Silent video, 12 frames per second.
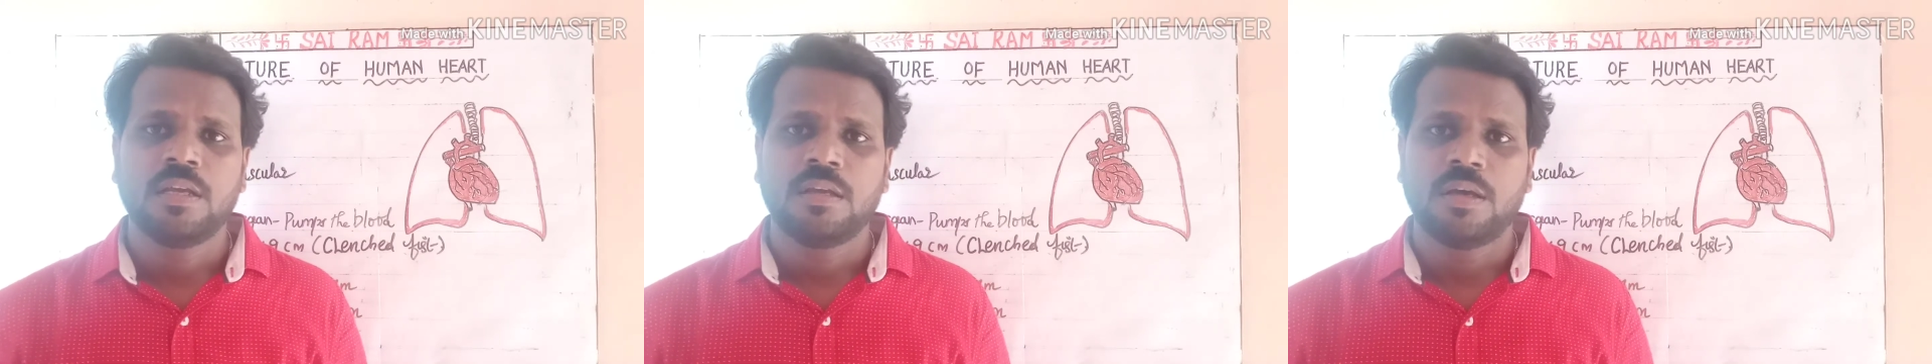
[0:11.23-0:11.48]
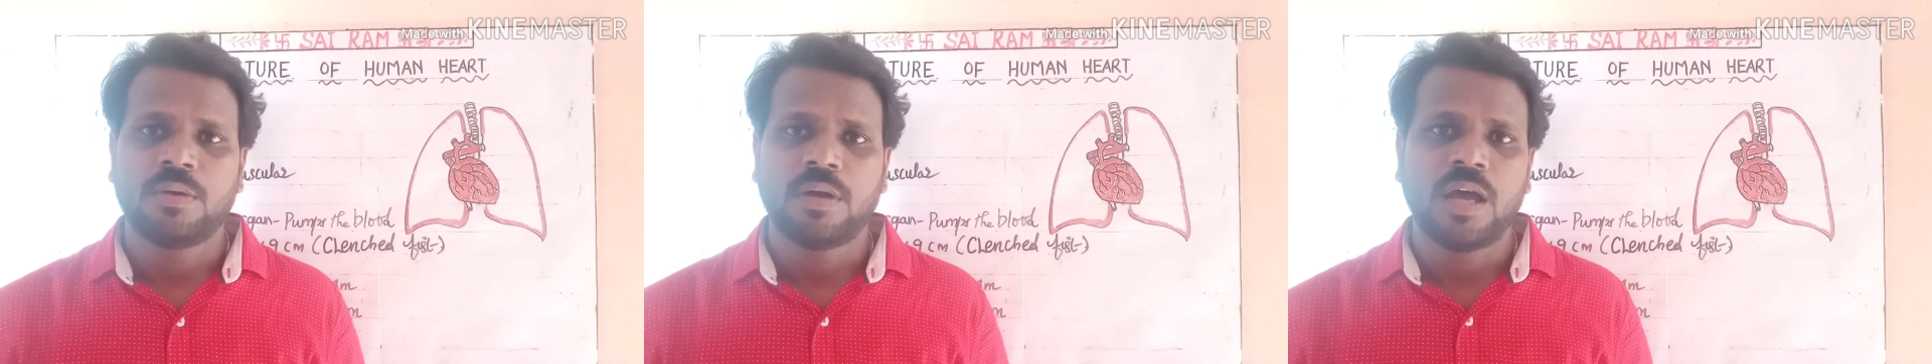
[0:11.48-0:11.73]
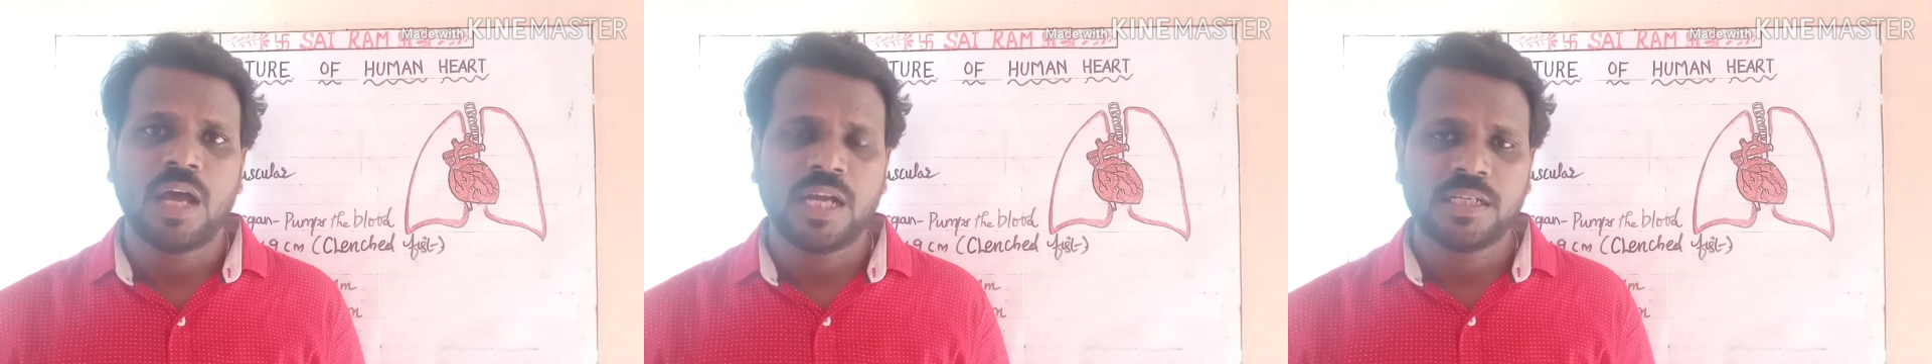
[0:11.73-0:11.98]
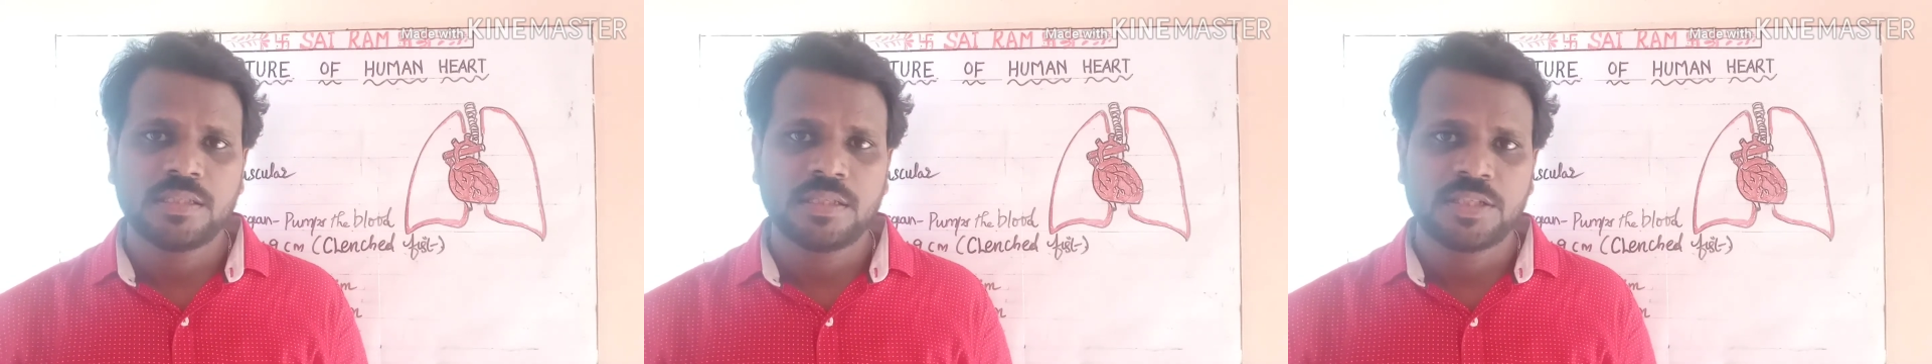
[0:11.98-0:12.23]
Our
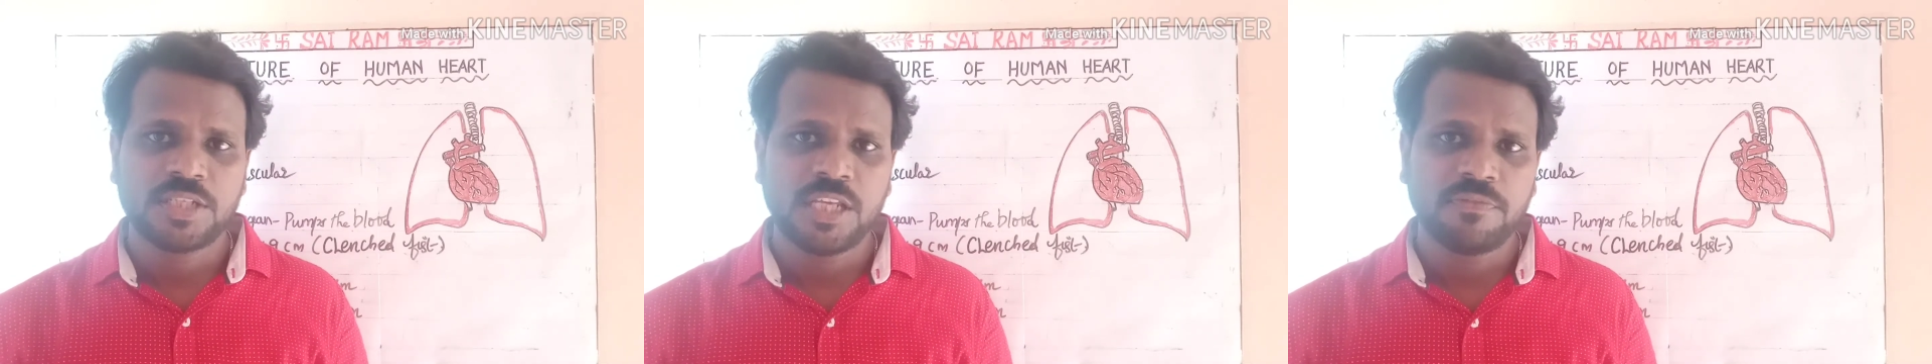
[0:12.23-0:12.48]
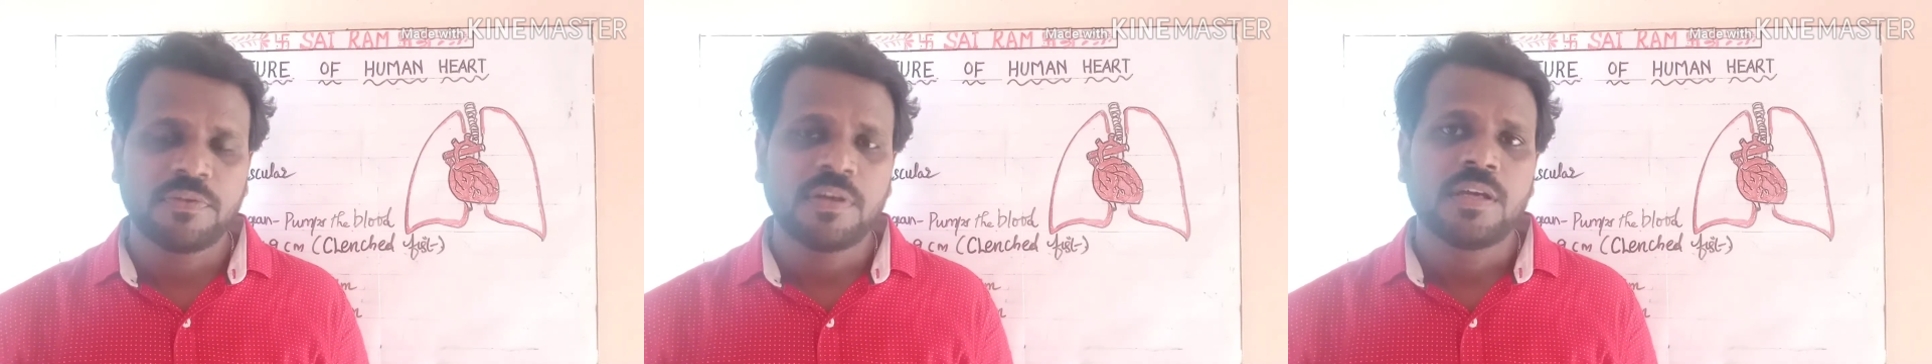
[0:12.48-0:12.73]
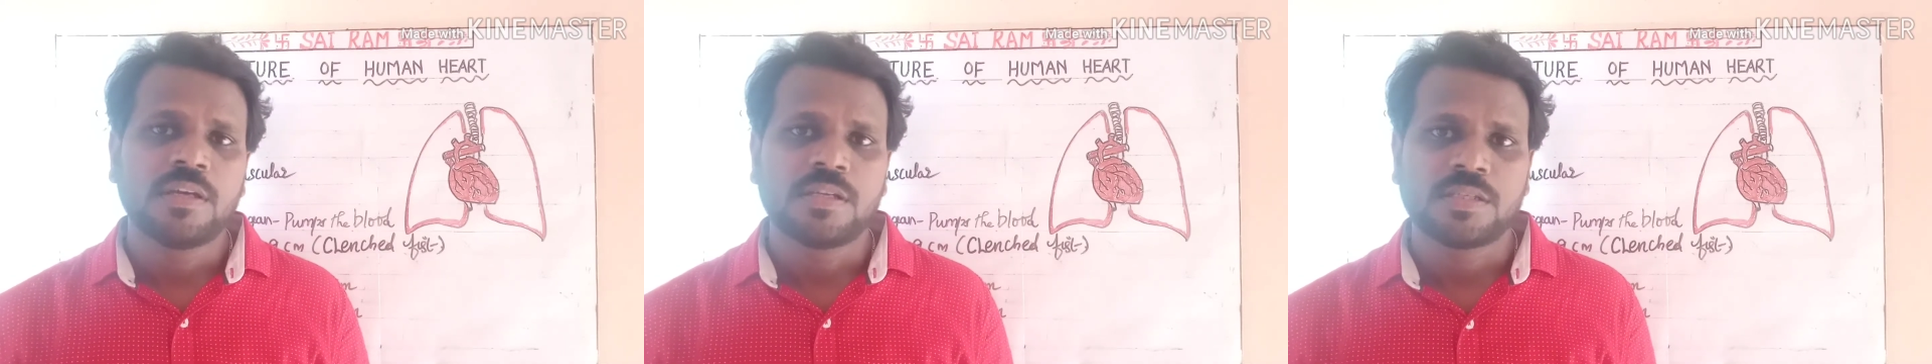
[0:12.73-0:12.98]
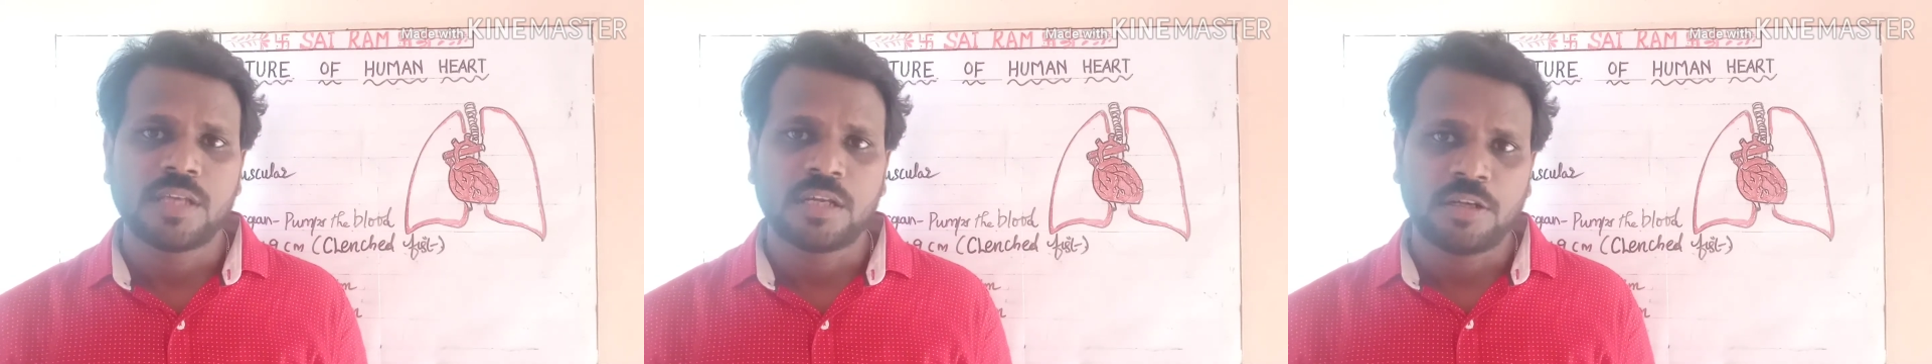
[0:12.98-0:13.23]
heart is the chief
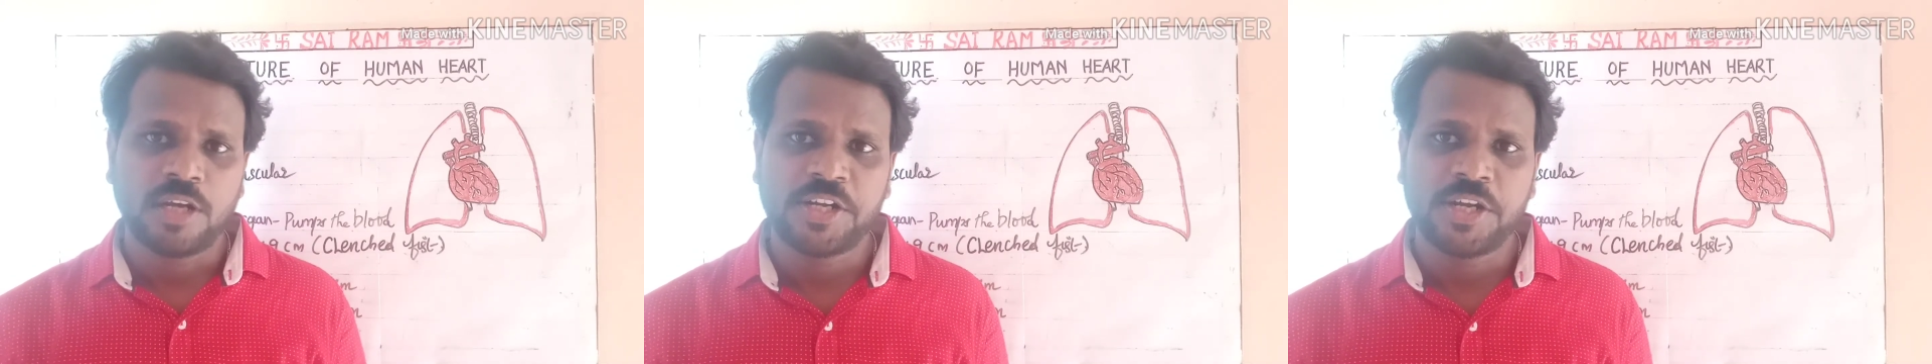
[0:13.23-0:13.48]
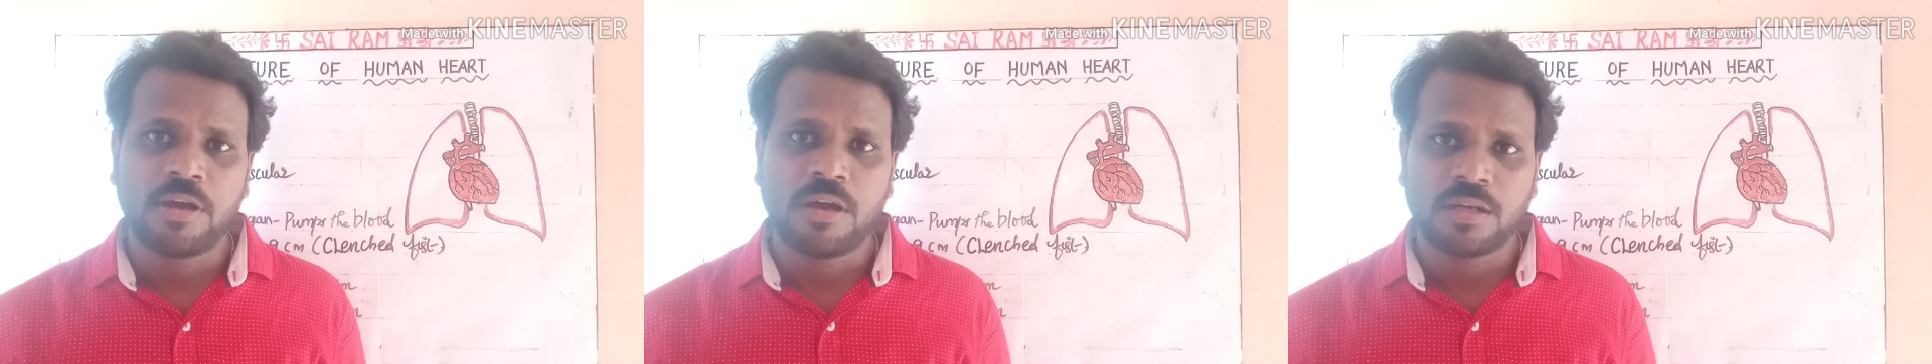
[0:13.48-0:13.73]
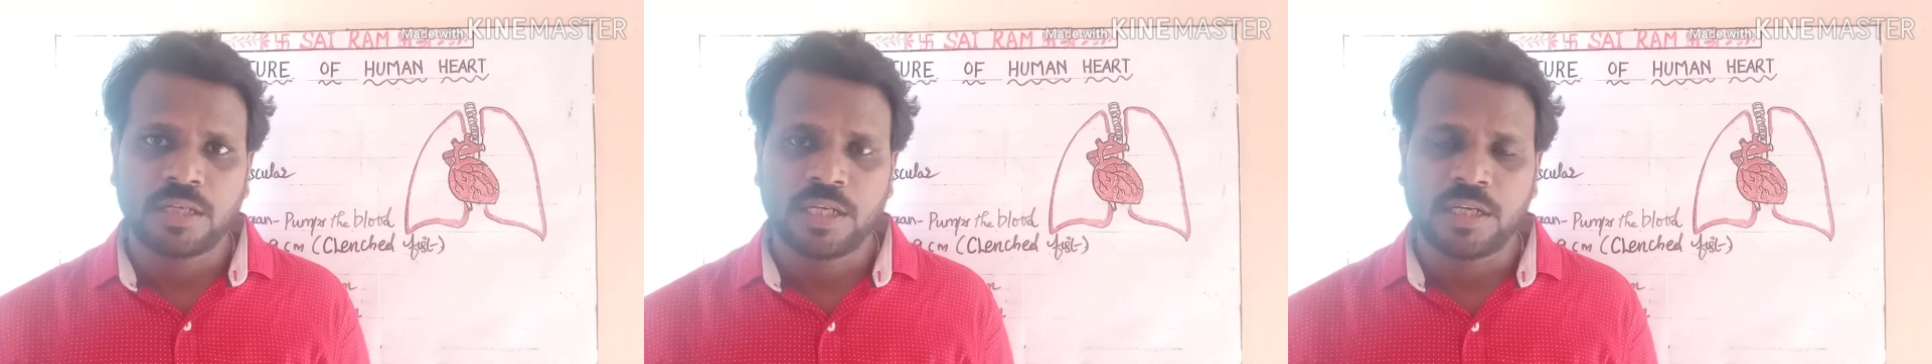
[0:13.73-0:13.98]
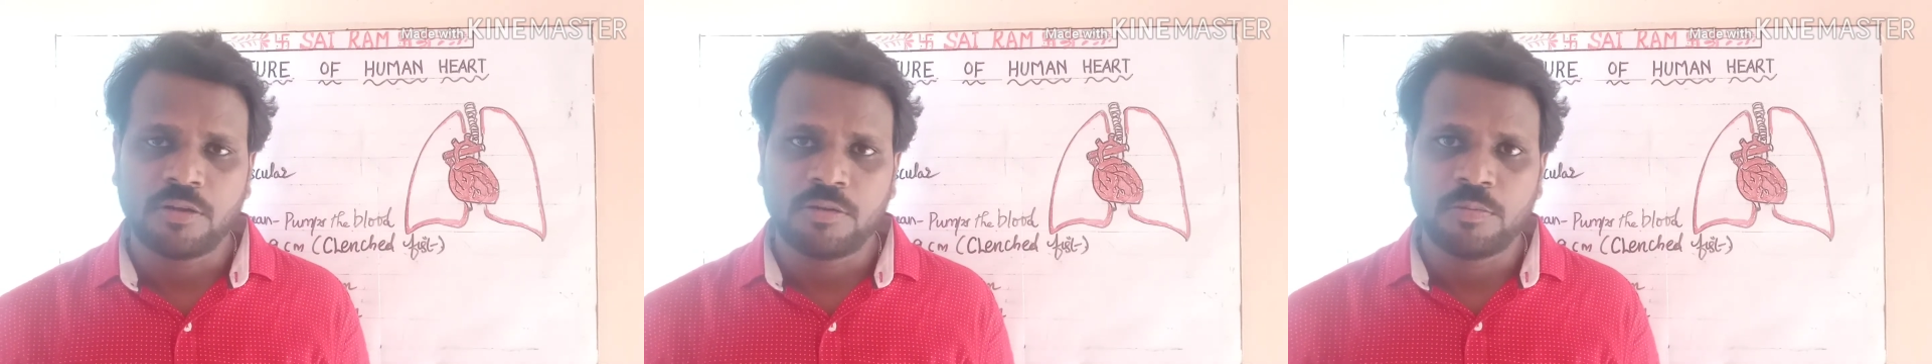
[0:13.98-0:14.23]
circulatory organ
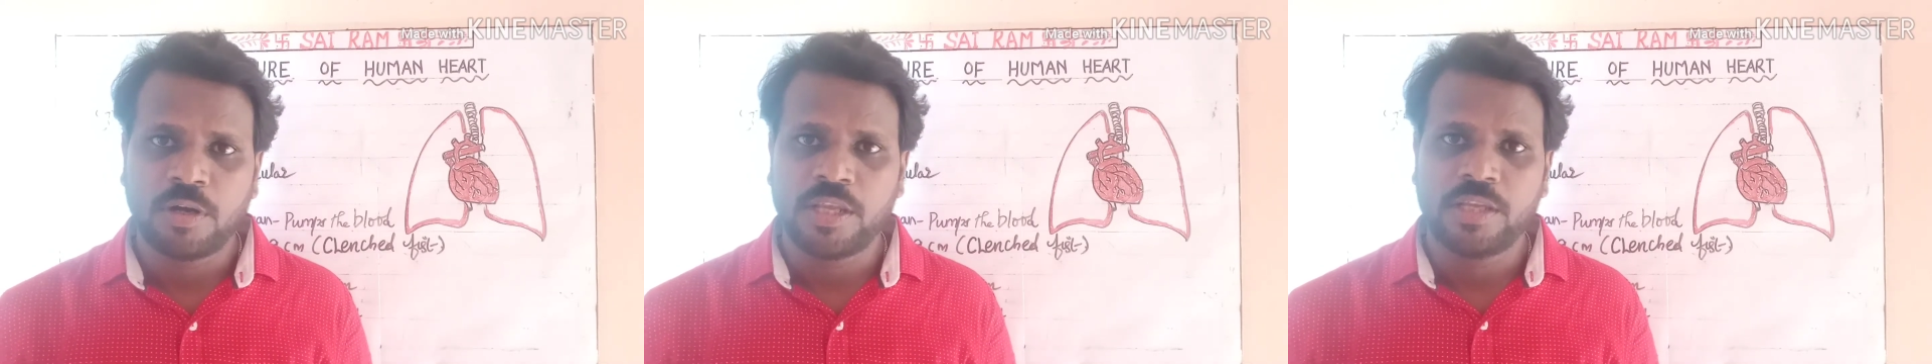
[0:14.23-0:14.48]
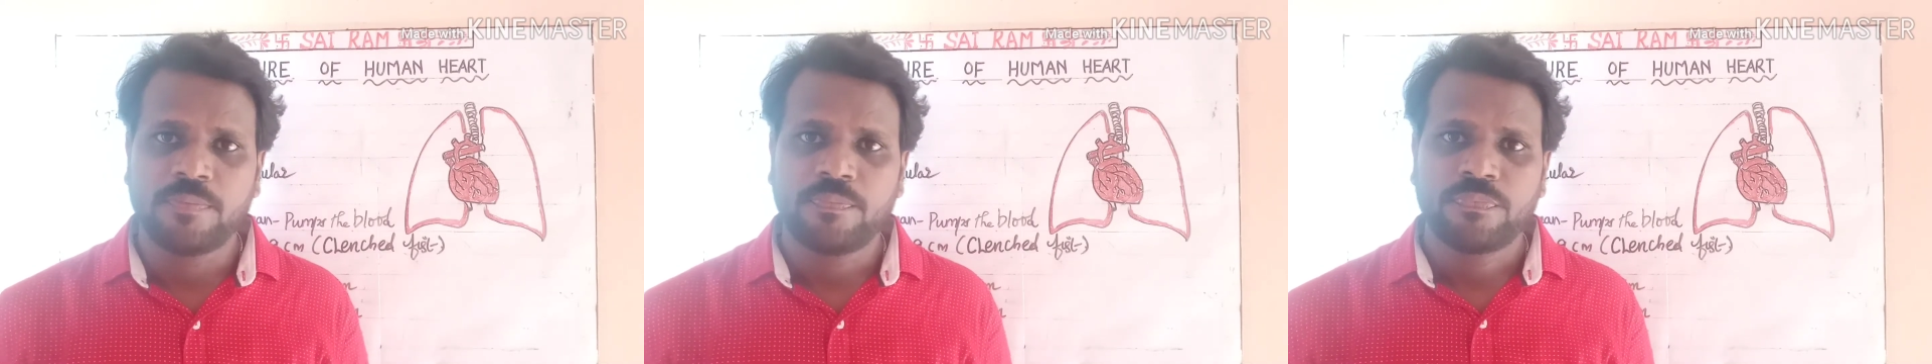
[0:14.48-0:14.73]
in our body.